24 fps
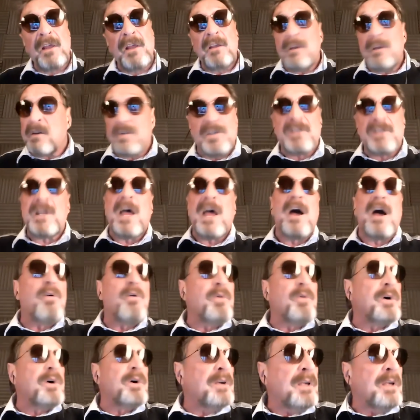is
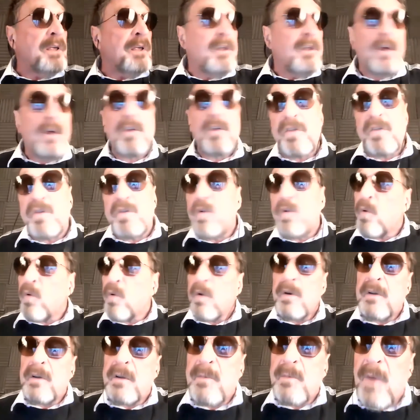now a
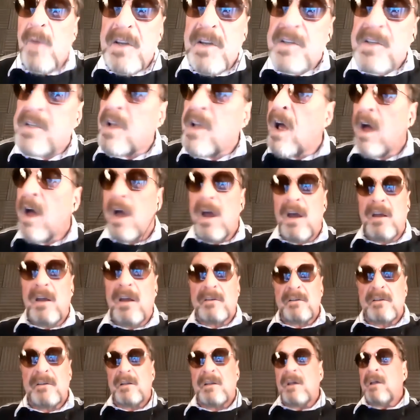thorn in my side
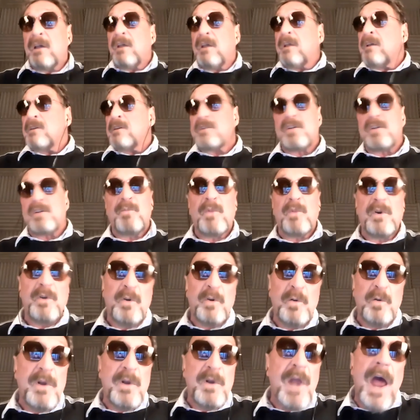and someone
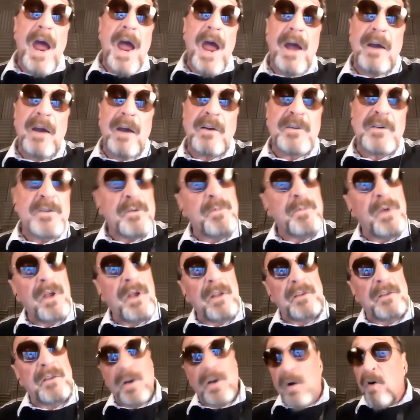who nags
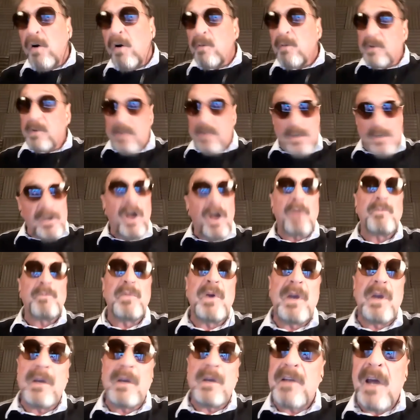about the garbage not
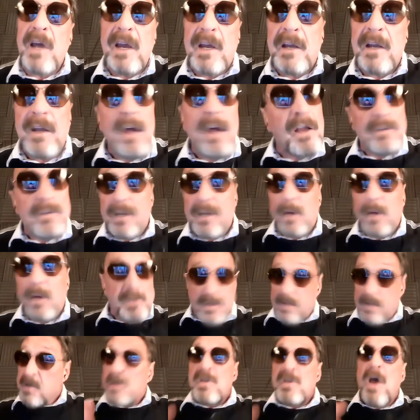being taken out. That
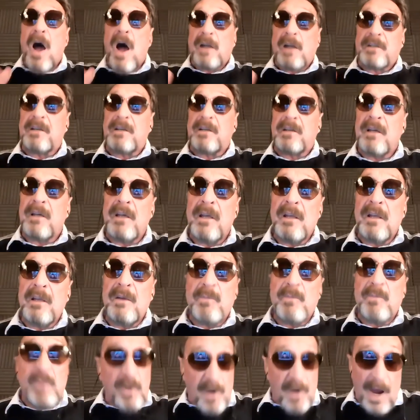was not
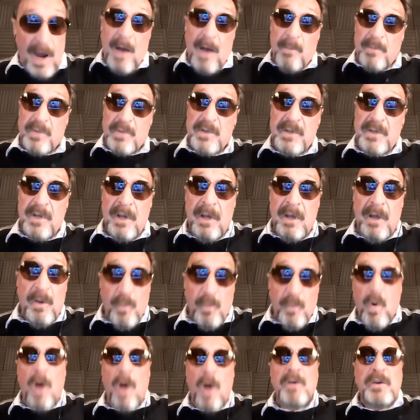perhaps
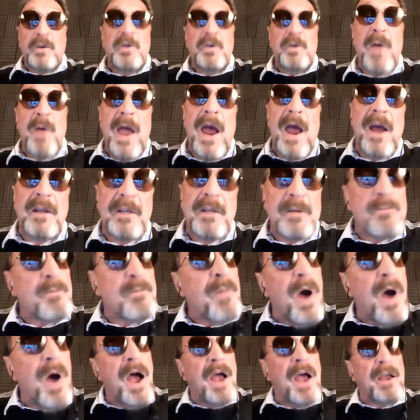what you had in
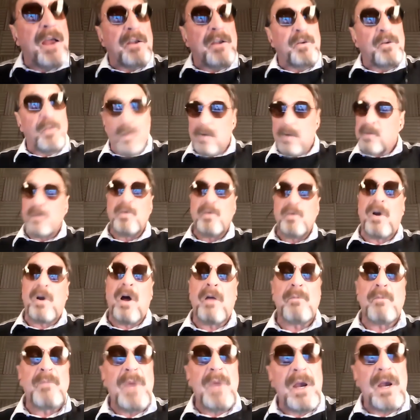mind when you got
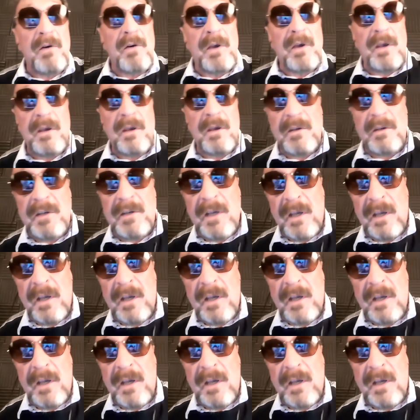married.